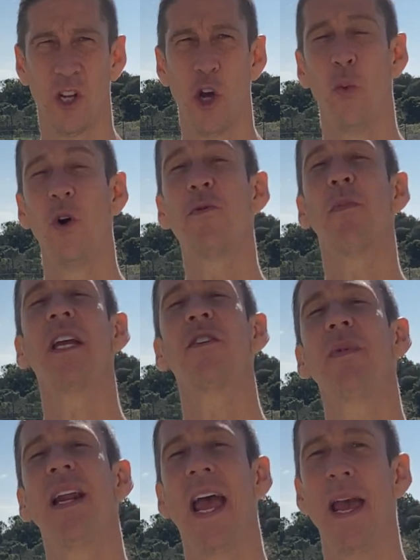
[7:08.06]
Which brings
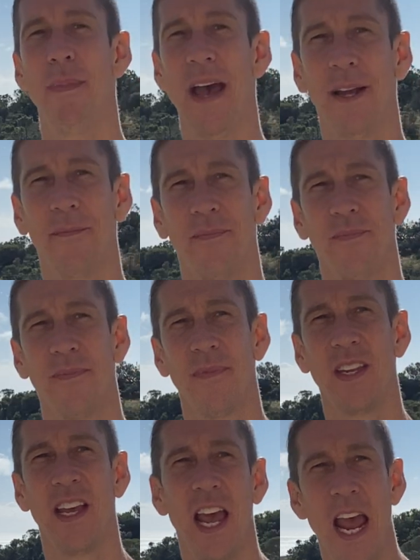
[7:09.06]
me to ABEC.
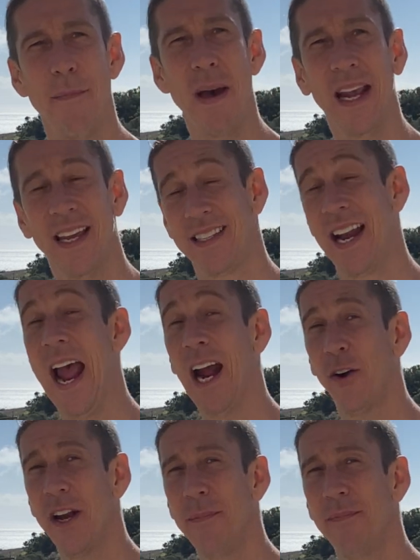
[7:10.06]
ABEC is an
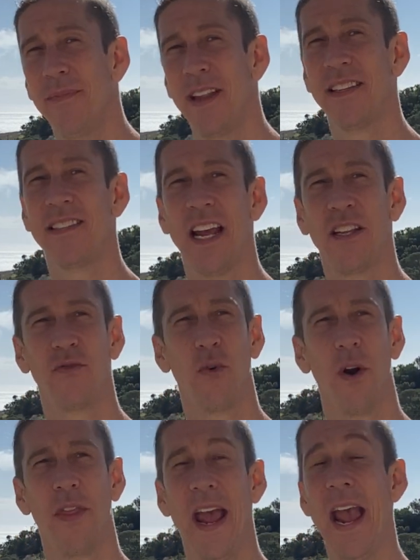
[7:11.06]
acronym that stands
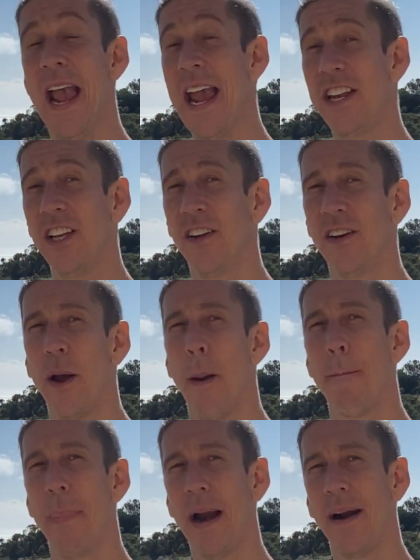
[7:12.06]
for the Annular
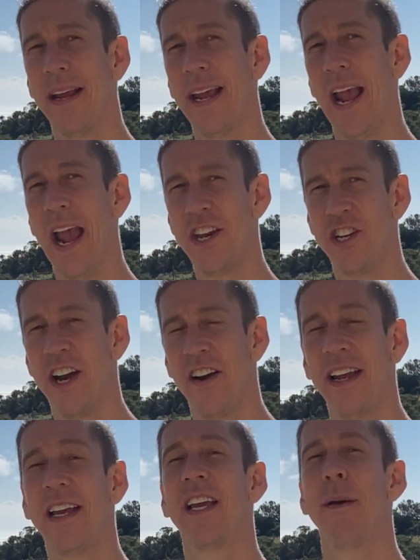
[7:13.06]
Bearing
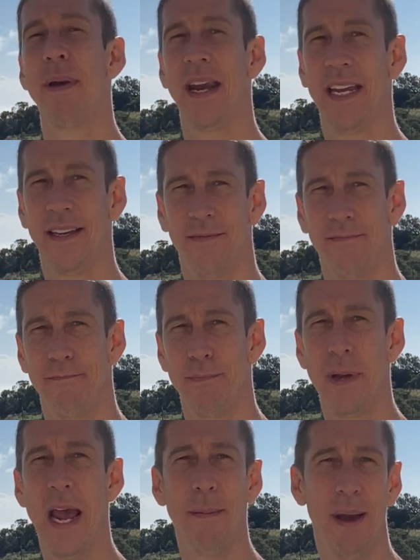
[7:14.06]
Engineering Committee,
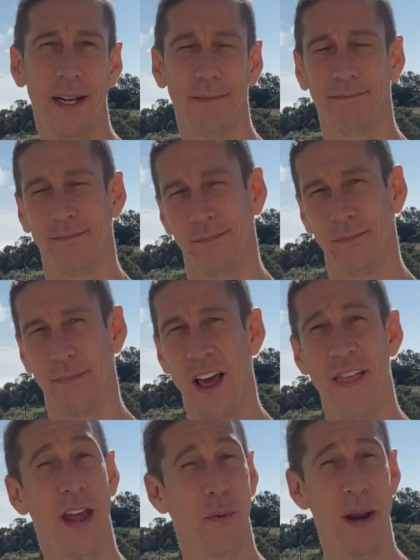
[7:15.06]
ABEC.
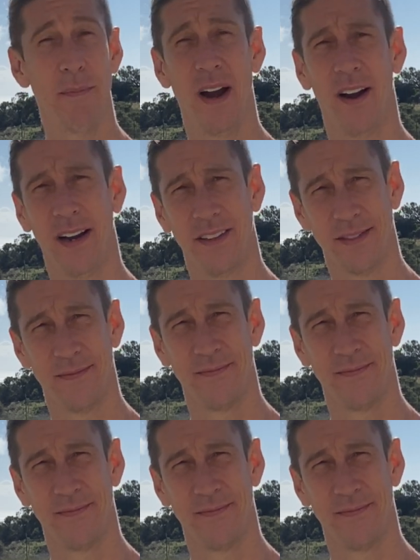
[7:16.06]
They rate bearings.